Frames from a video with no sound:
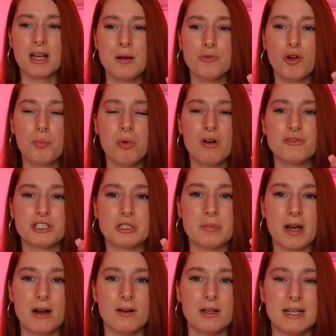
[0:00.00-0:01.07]
I'm not bothered
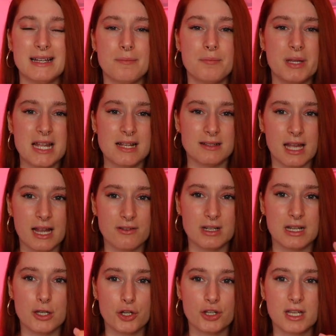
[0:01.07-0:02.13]
about it being there and
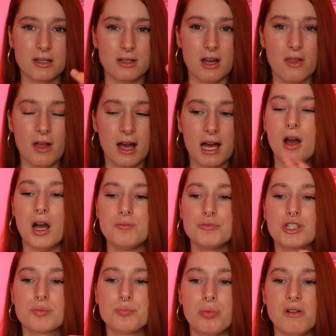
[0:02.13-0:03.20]
it looking like that. I'm
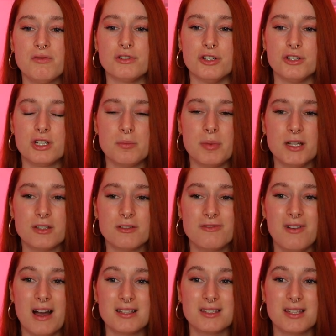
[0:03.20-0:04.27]
just bothered about the
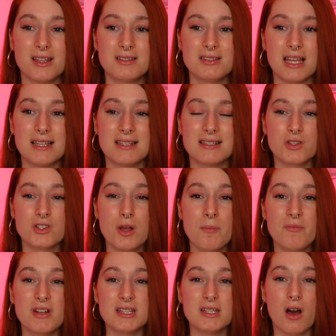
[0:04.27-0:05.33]
fact that there's
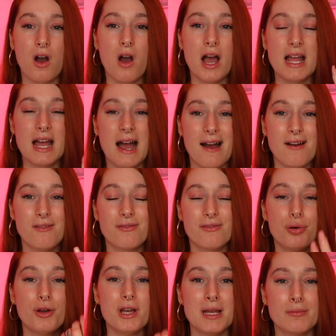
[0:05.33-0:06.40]
something that I have
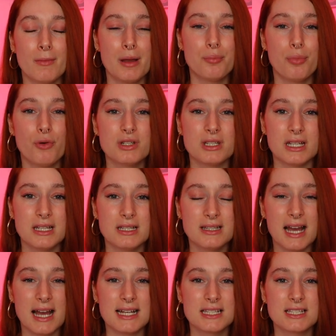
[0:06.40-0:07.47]
put in my body
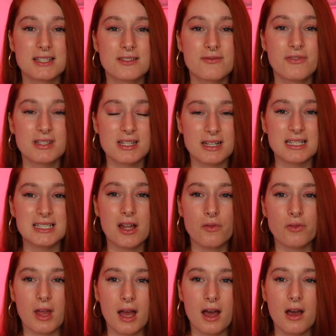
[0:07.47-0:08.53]
that has physically done
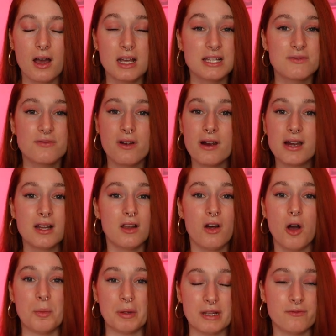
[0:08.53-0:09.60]
that. It's very
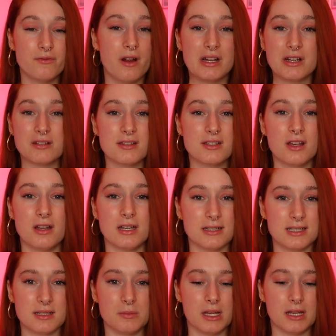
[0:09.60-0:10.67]
alarming, very concerning
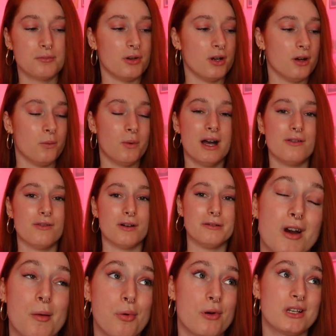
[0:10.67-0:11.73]
to me, but whatever.
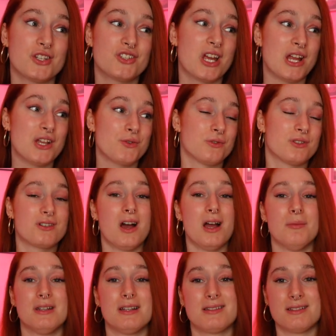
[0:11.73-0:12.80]
Our bodies change all the time
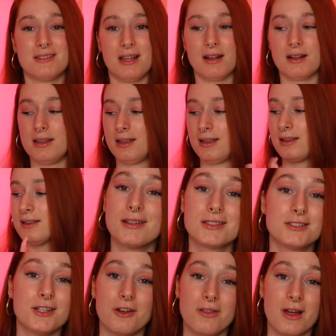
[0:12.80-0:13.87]
and that's exactly it.
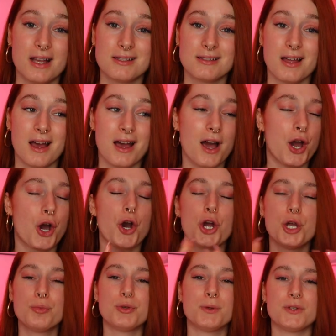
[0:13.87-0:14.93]
So that is that. I
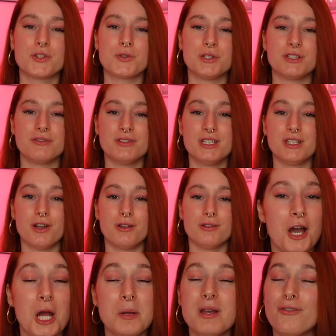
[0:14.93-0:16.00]
hope you enjoyed the video.
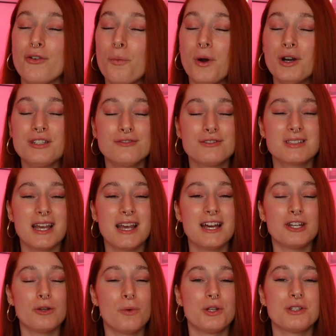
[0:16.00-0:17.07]
I hope you have a wonderful day
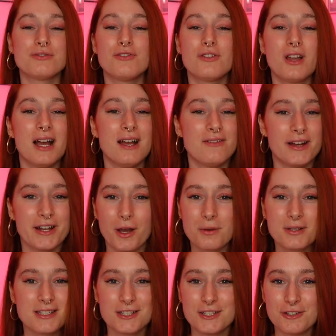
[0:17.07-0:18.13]
and a wonderful life and I will
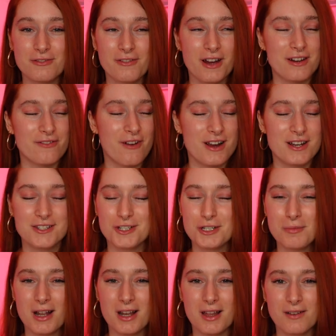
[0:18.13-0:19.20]
see you very, very soon,
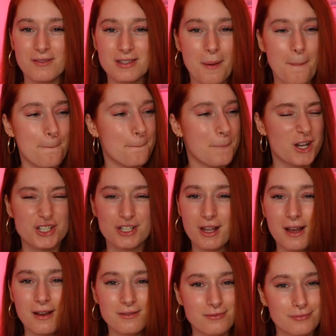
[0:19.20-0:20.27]
my loves. Much
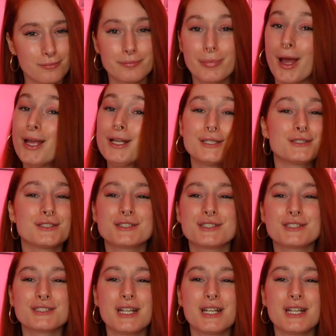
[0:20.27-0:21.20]
love. Peace.